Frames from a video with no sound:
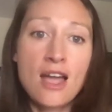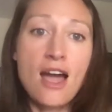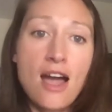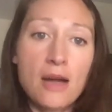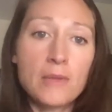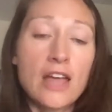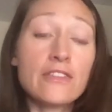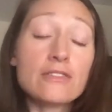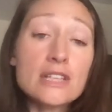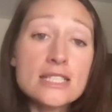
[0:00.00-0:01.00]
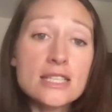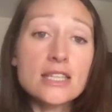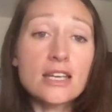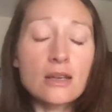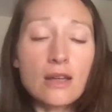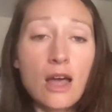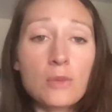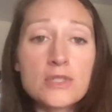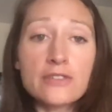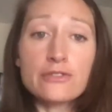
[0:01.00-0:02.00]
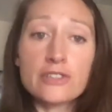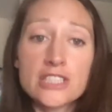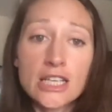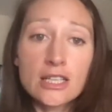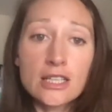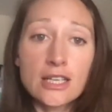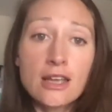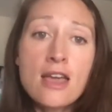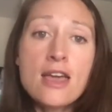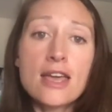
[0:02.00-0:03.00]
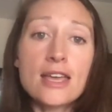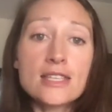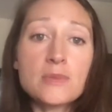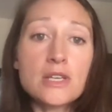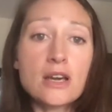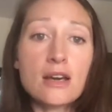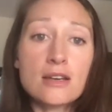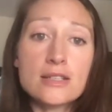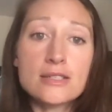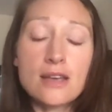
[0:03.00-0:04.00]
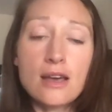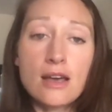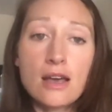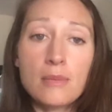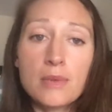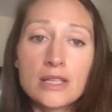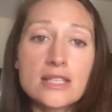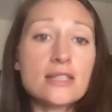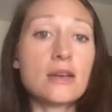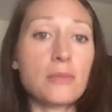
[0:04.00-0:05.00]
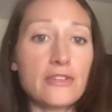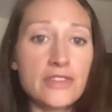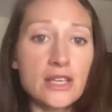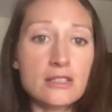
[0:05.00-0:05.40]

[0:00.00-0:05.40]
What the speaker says: And the reason that it helps in fertility is because it does a number of things.